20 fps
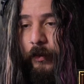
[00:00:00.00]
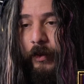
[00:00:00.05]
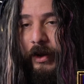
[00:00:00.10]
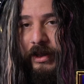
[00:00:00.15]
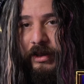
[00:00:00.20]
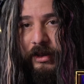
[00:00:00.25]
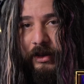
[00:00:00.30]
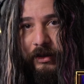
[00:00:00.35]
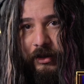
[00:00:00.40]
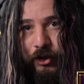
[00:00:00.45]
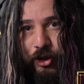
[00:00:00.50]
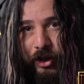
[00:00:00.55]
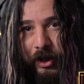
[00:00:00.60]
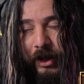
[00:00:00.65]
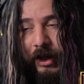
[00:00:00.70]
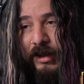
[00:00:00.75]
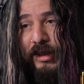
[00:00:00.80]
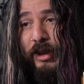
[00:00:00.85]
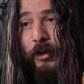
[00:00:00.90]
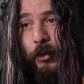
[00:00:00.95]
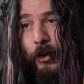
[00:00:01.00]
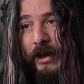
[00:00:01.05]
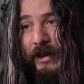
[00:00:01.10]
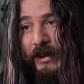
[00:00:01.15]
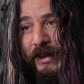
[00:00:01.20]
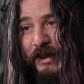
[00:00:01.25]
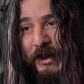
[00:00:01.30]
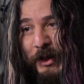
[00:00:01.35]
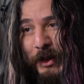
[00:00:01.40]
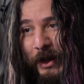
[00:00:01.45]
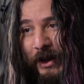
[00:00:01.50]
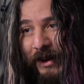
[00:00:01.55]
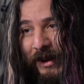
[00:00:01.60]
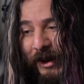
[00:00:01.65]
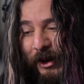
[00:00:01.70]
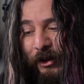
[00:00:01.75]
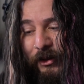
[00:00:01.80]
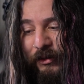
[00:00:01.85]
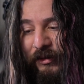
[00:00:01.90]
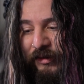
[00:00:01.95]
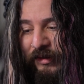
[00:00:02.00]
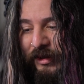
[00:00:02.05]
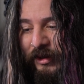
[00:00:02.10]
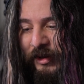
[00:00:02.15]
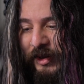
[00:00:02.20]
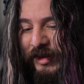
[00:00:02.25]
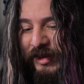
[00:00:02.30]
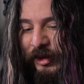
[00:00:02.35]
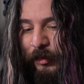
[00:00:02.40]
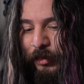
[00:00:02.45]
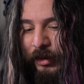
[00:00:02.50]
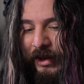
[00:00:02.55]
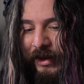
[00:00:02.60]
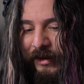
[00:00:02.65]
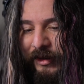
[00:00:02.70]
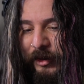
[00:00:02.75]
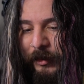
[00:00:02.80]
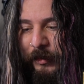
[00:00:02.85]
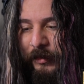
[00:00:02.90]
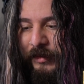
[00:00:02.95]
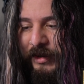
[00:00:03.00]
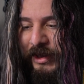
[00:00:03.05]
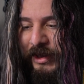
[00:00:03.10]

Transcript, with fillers: wait in the gigantic wait list that I have, there is the platinum